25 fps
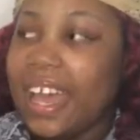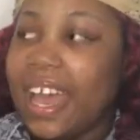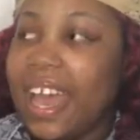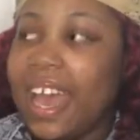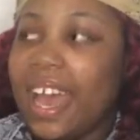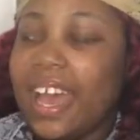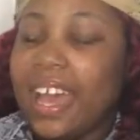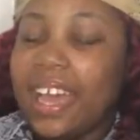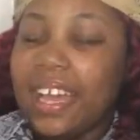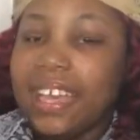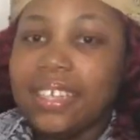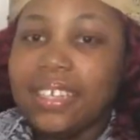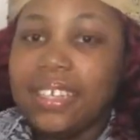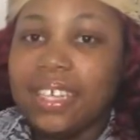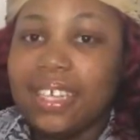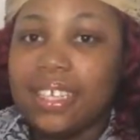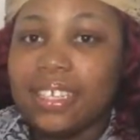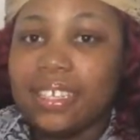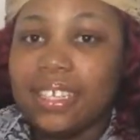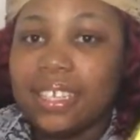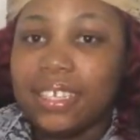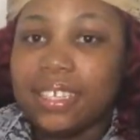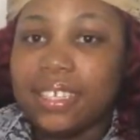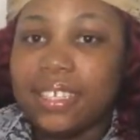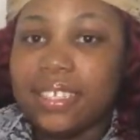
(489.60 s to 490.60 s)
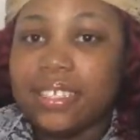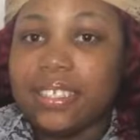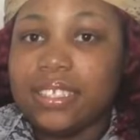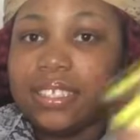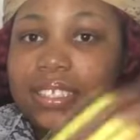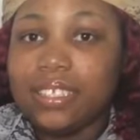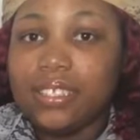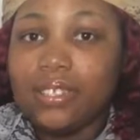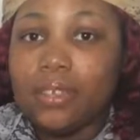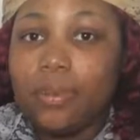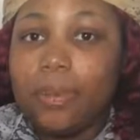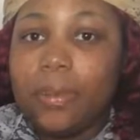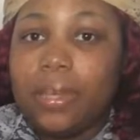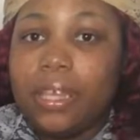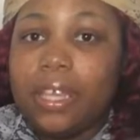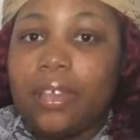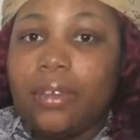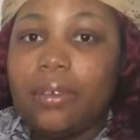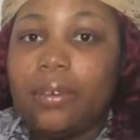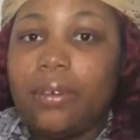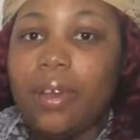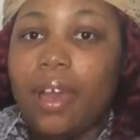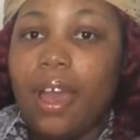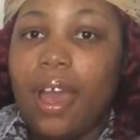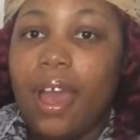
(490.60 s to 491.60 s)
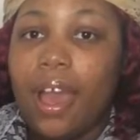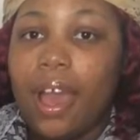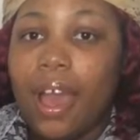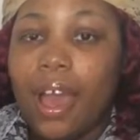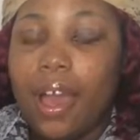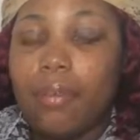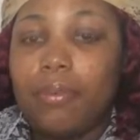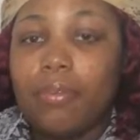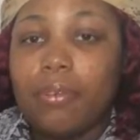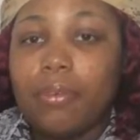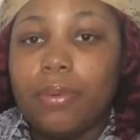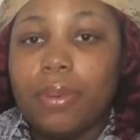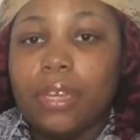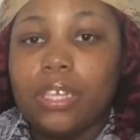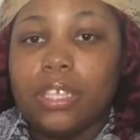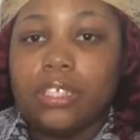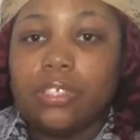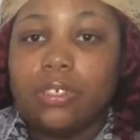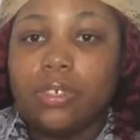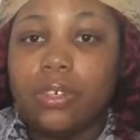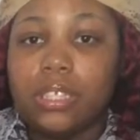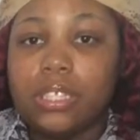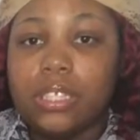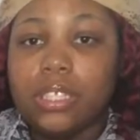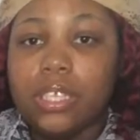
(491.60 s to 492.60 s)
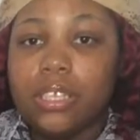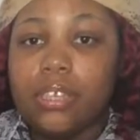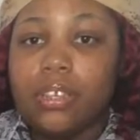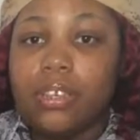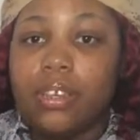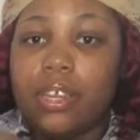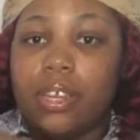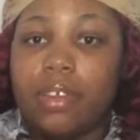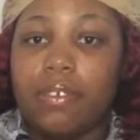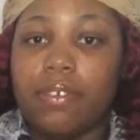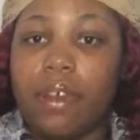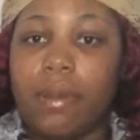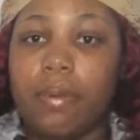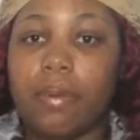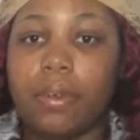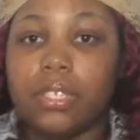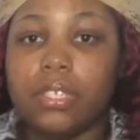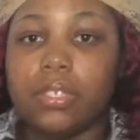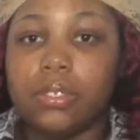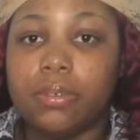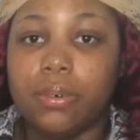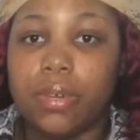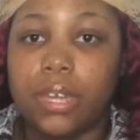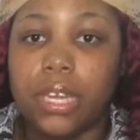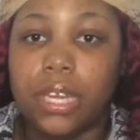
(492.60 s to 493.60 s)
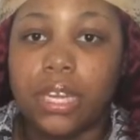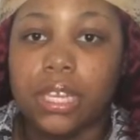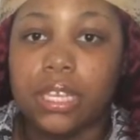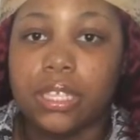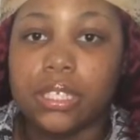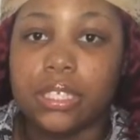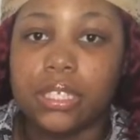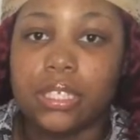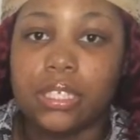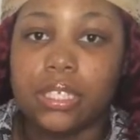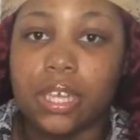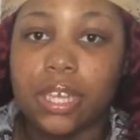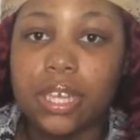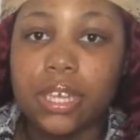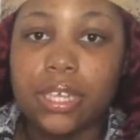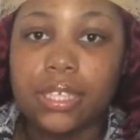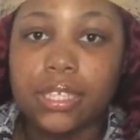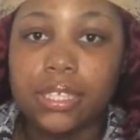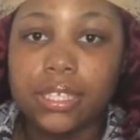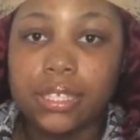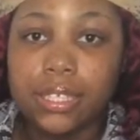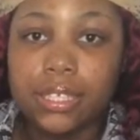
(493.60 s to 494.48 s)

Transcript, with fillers: i think that this is stupid cute i would wear shorts under if i were to wear it as a dress